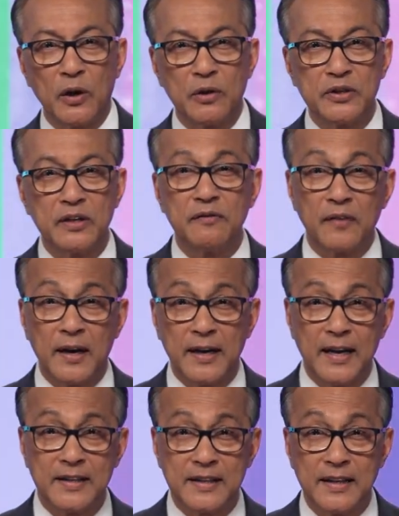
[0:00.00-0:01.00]
in
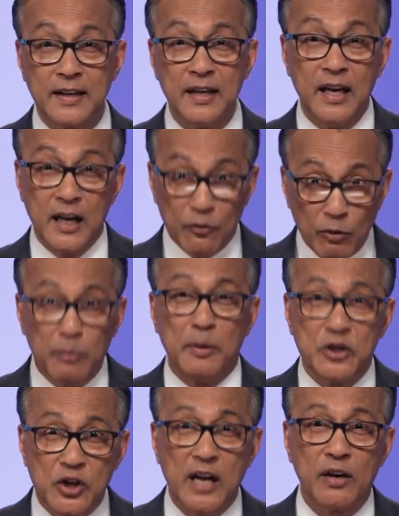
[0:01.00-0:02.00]
financing will be
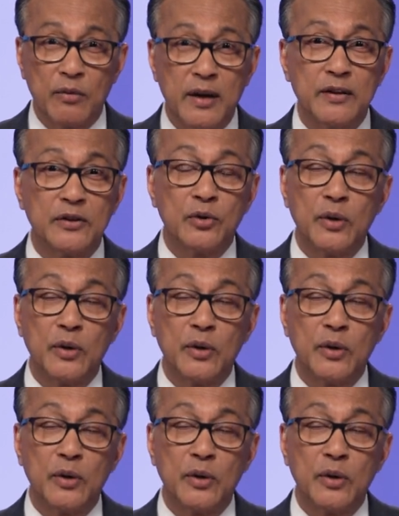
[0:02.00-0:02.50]
generated through